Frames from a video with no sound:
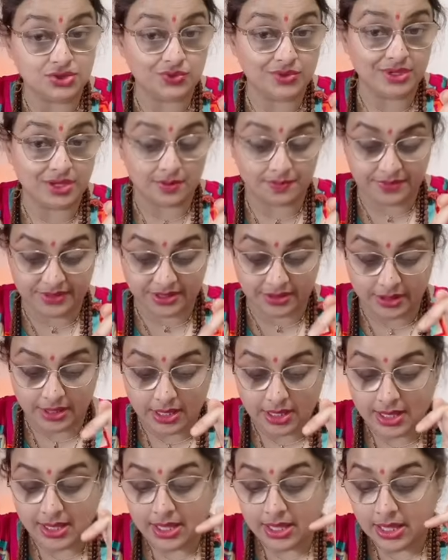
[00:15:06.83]
showing up here?
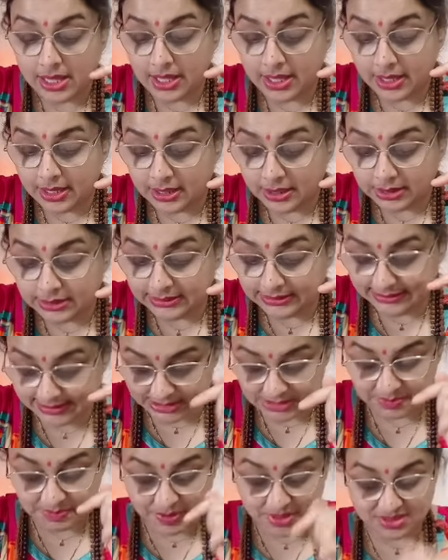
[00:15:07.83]

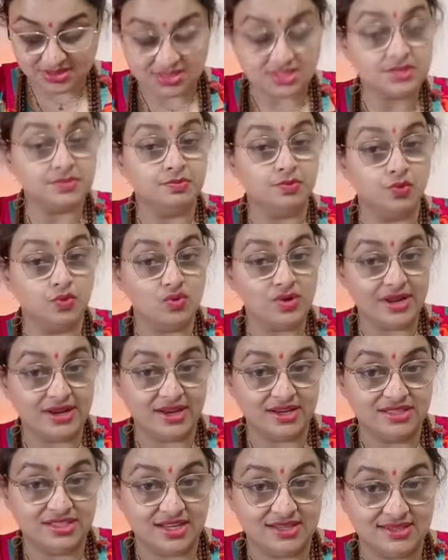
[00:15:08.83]
This person's moon energy,